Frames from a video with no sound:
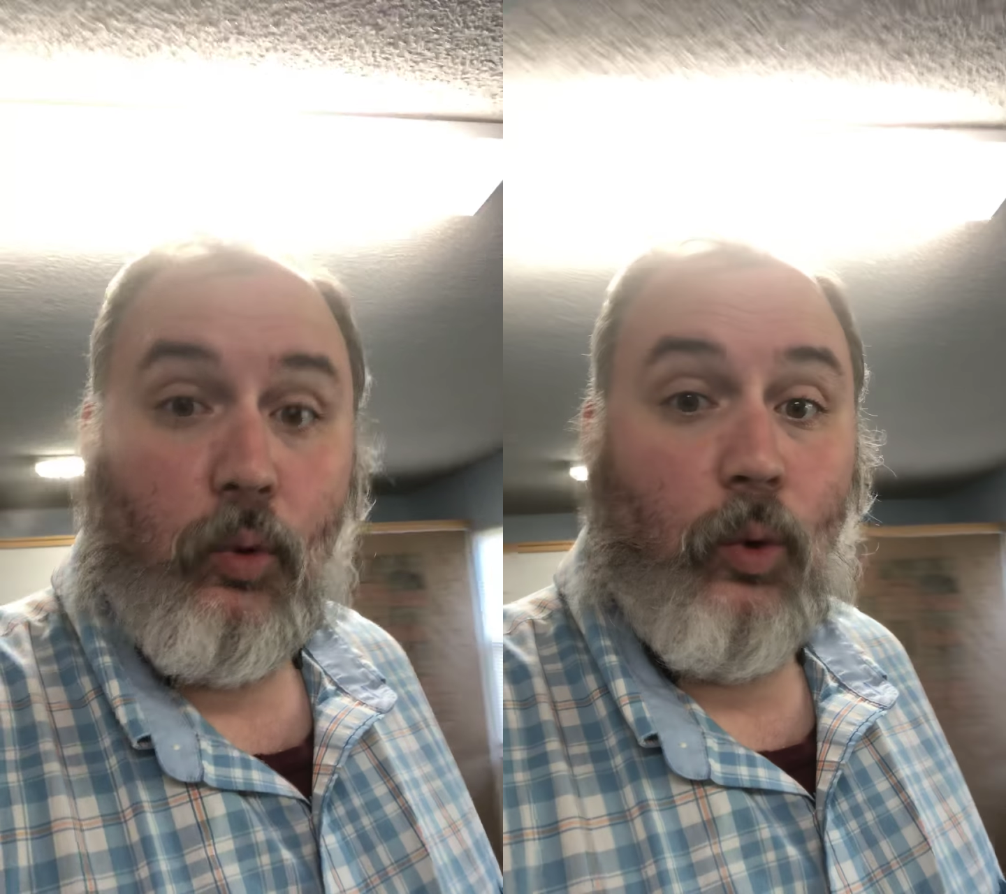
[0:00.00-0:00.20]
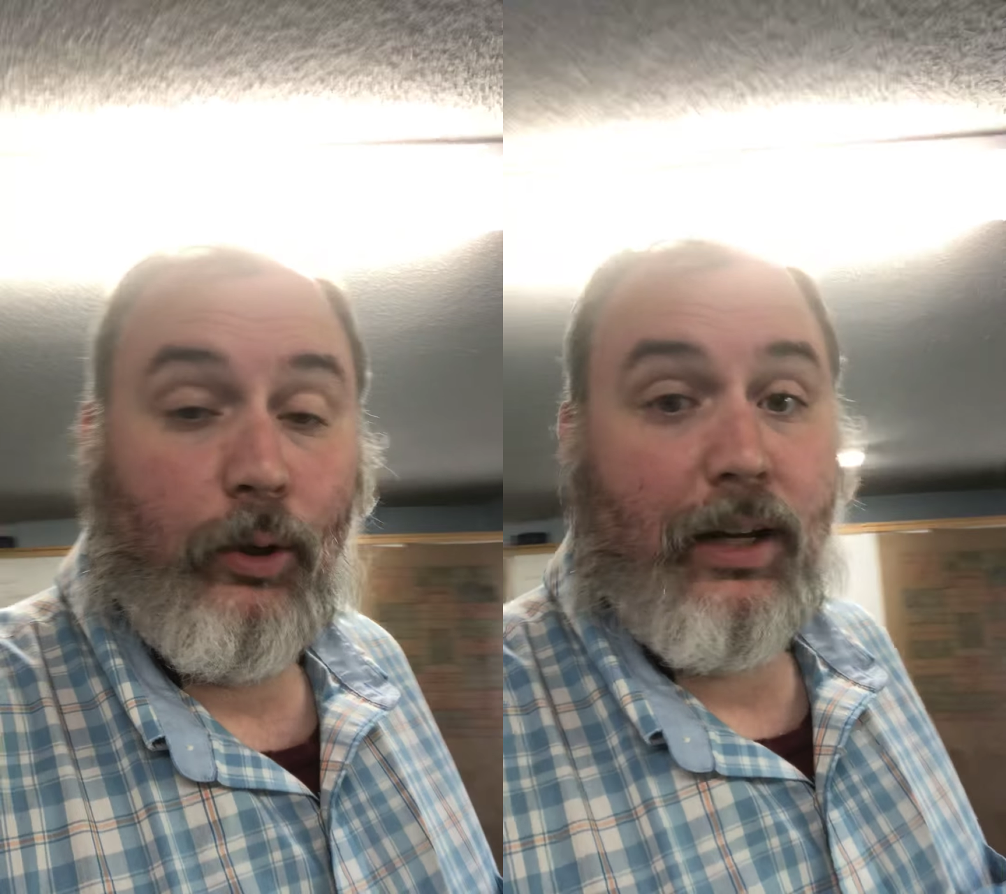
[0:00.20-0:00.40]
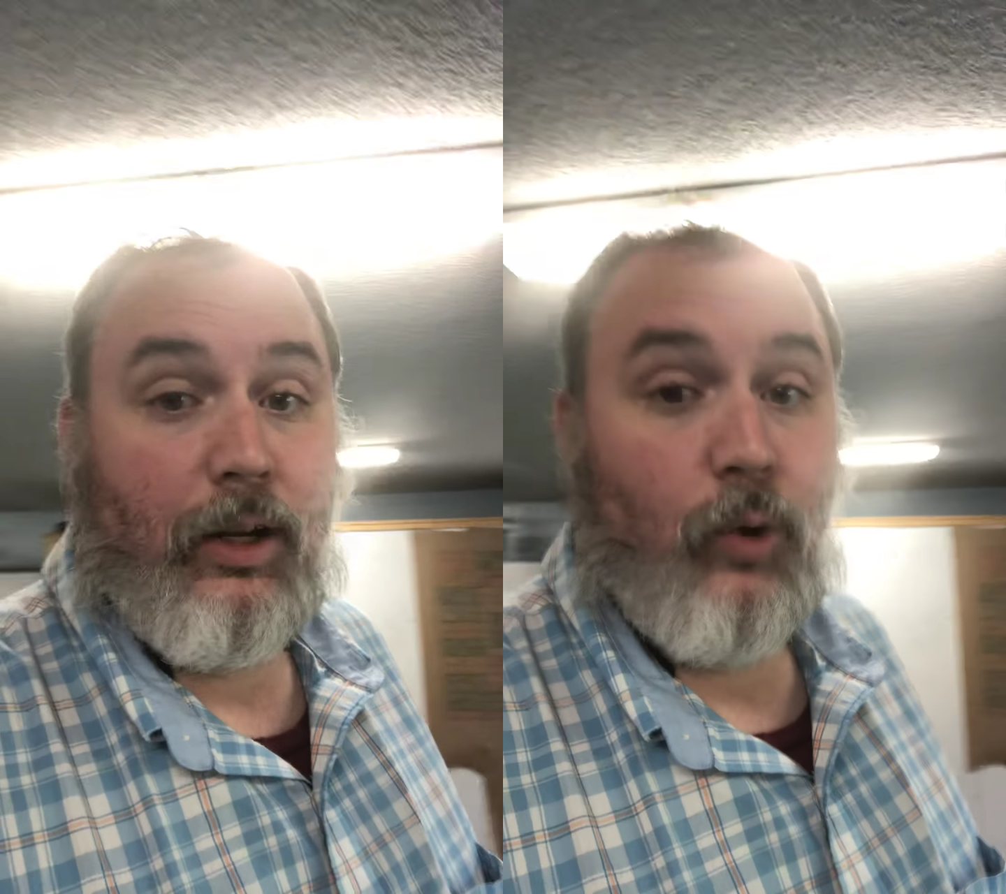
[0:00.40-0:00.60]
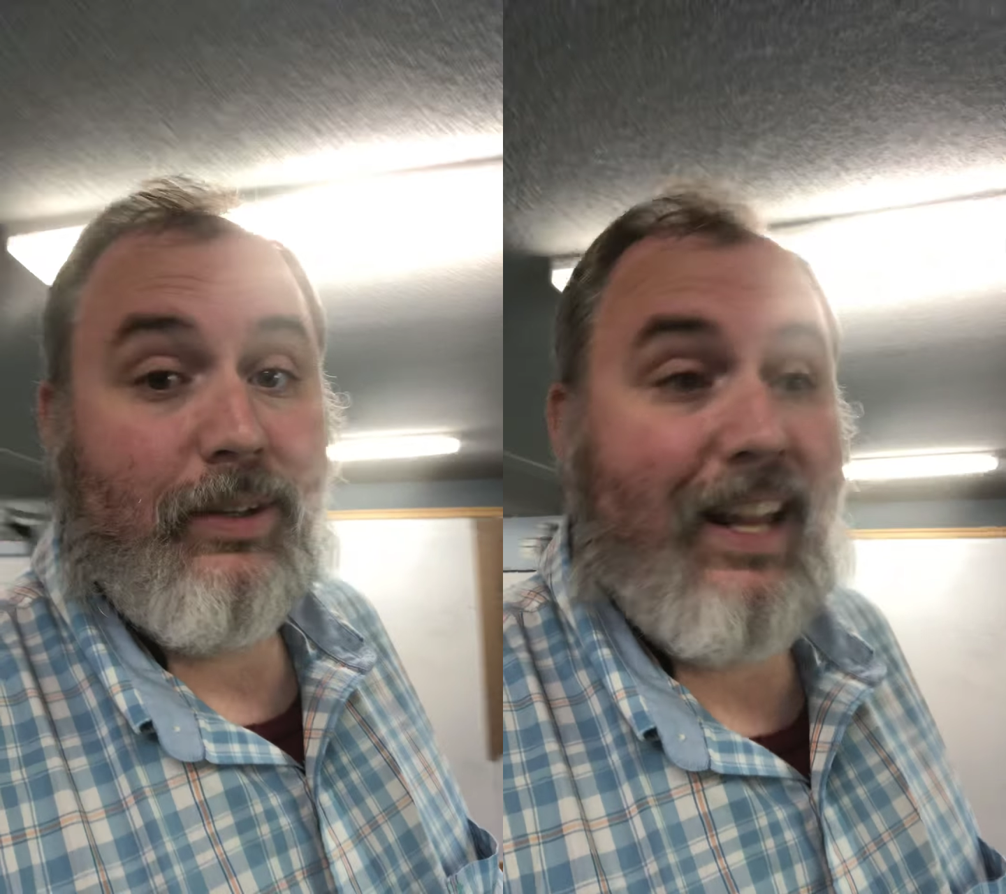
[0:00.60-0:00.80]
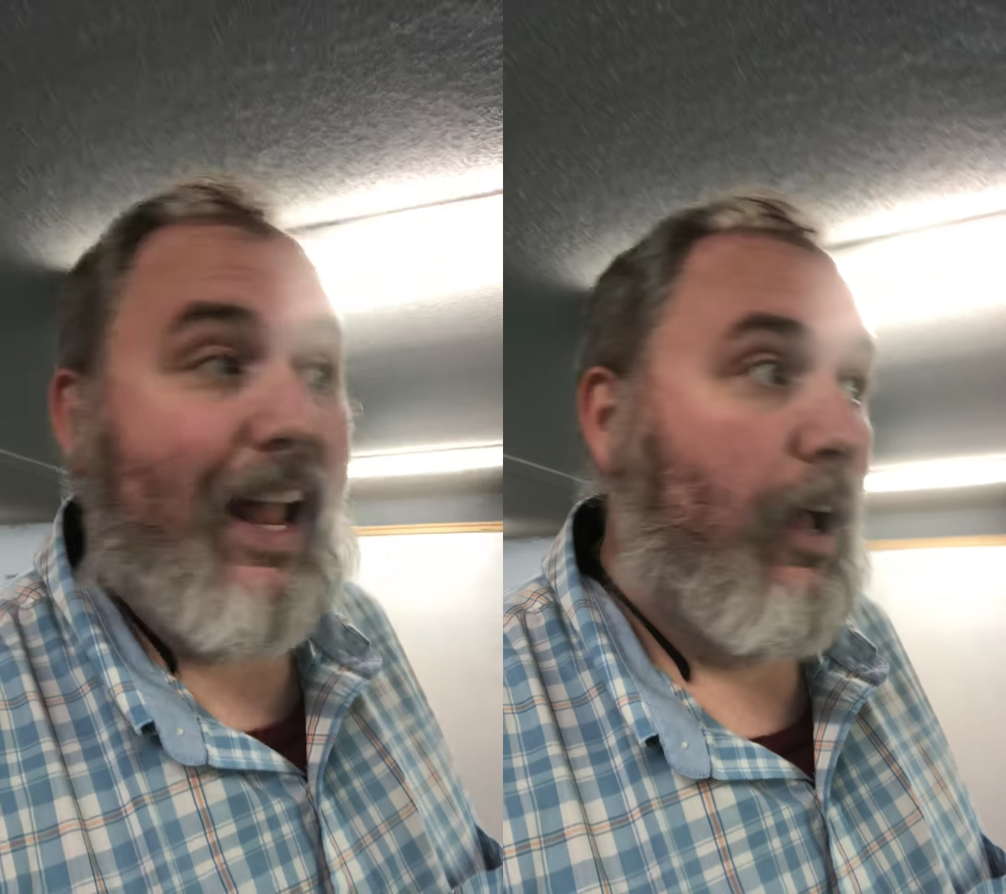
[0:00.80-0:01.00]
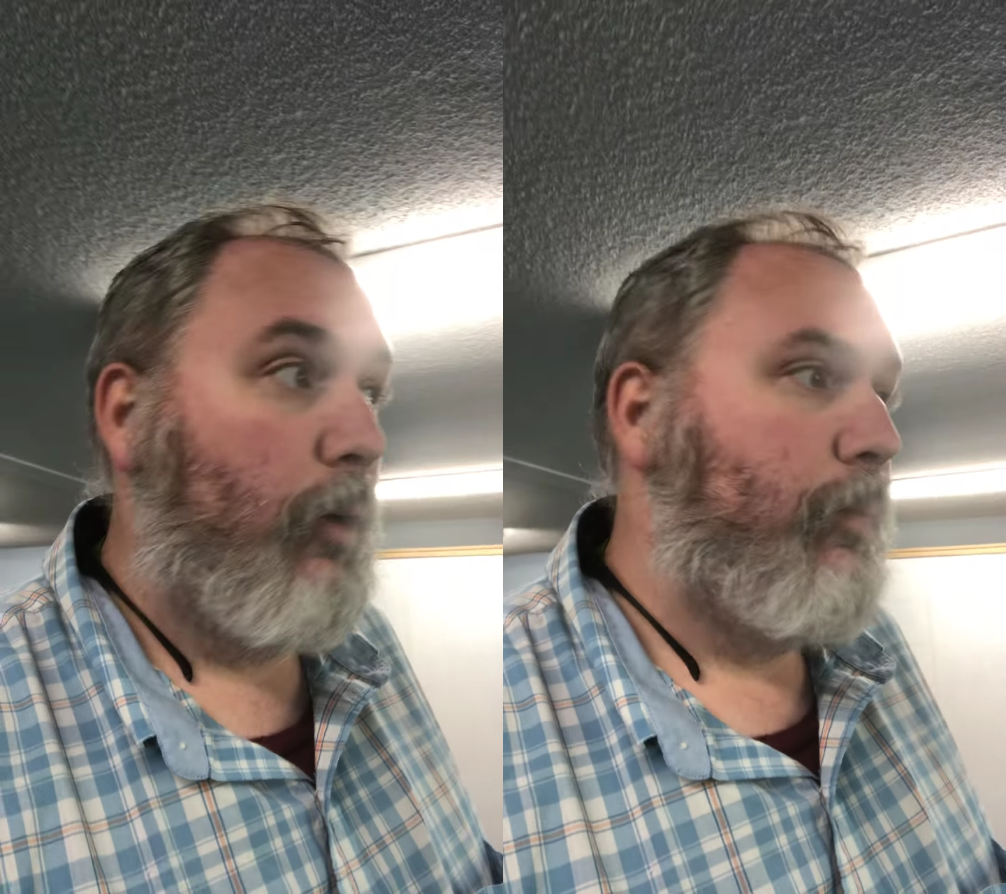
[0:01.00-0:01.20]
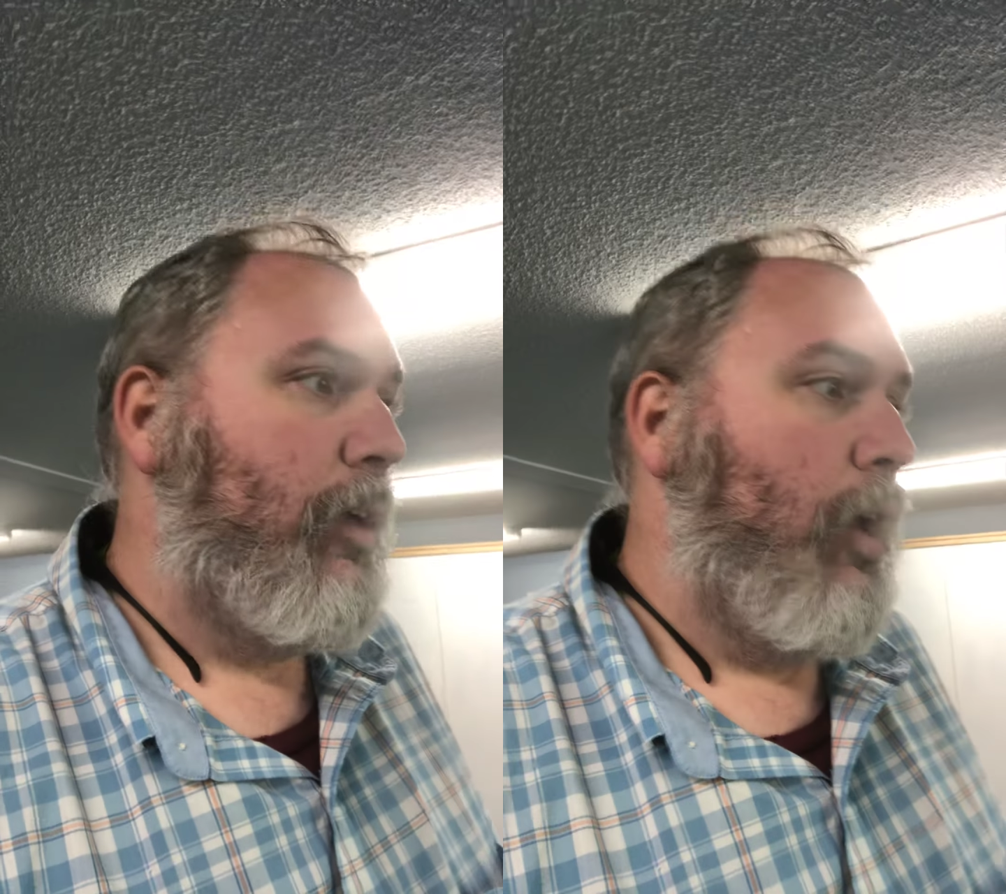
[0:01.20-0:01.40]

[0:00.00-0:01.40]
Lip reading: working on now,